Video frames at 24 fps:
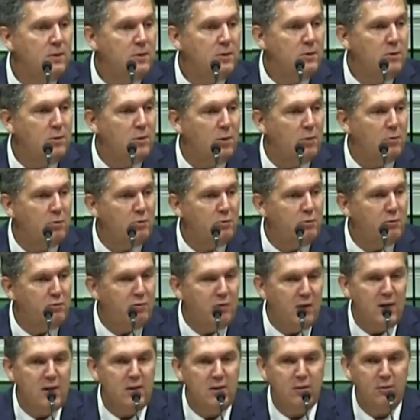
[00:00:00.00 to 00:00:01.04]
You're a
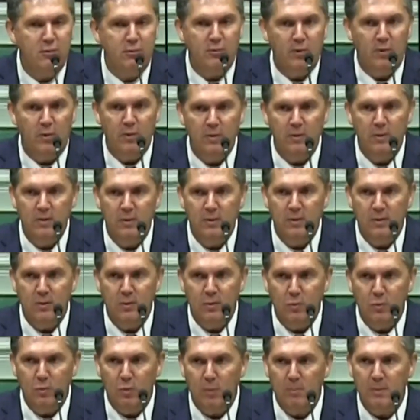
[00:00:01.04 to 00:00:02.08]
faithful
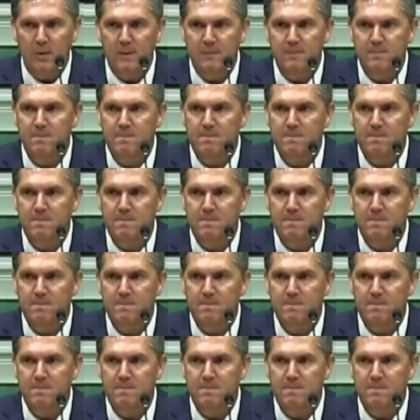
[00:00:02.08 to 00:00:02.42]
woman.